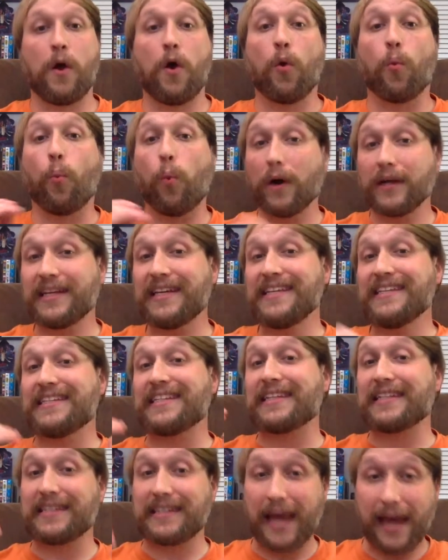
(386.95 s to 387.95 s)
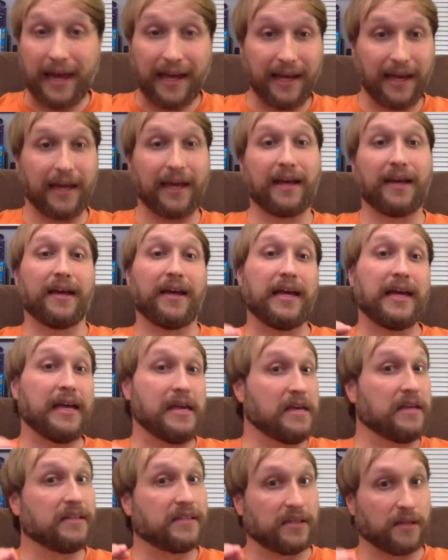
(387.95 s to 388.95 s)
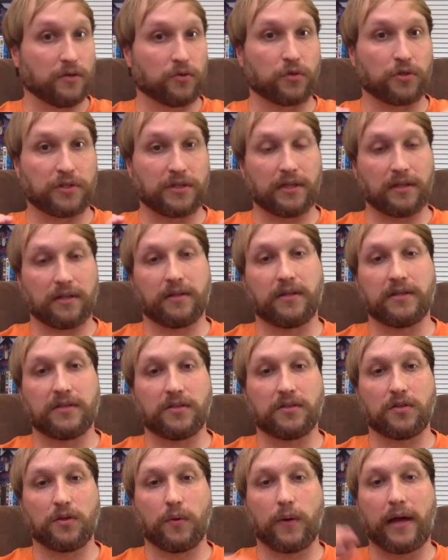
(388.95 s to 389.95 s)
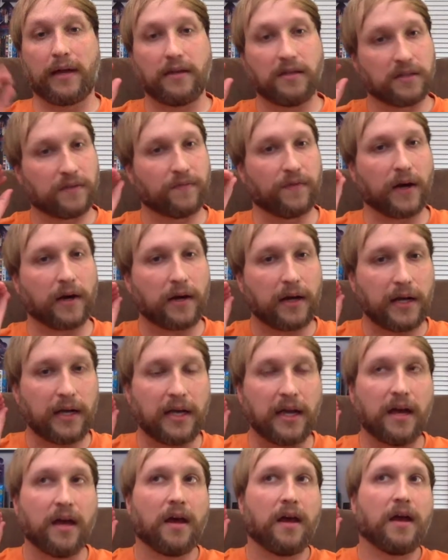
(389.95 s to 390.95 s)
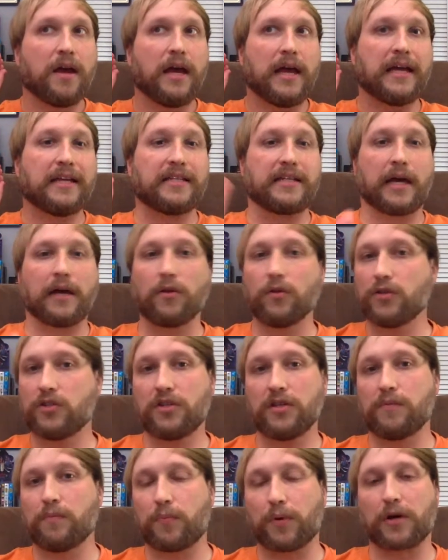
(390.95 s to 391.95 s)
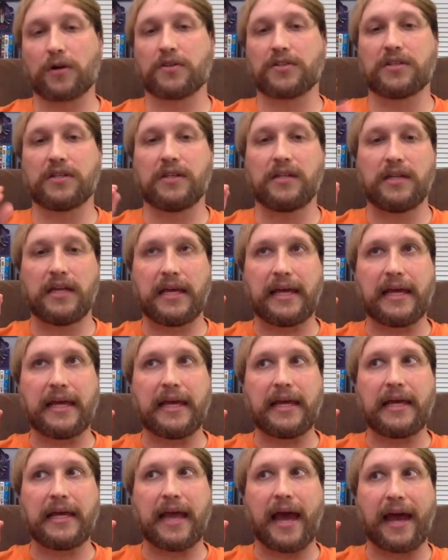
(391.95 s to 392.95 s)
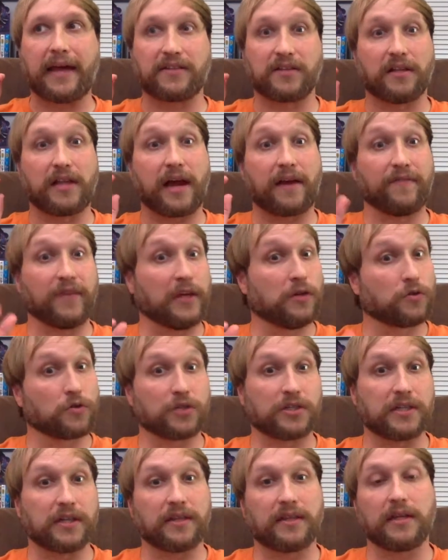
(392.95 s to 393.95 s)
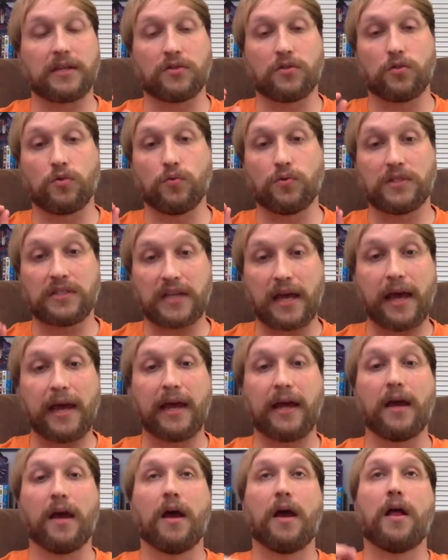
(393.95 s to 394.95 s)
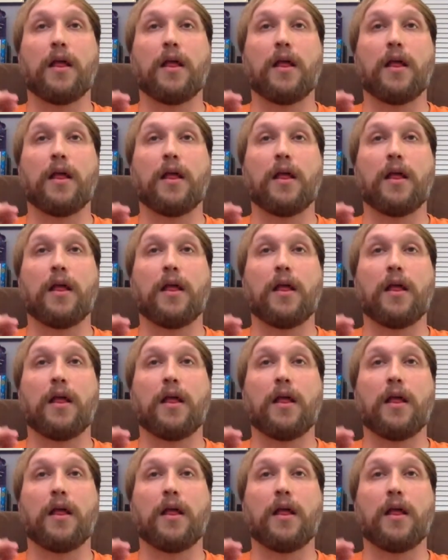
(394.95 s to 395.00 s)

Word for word: What he's saying is interesting to listen to, and he's a very intelligent person. He has a lot of interesting things to say.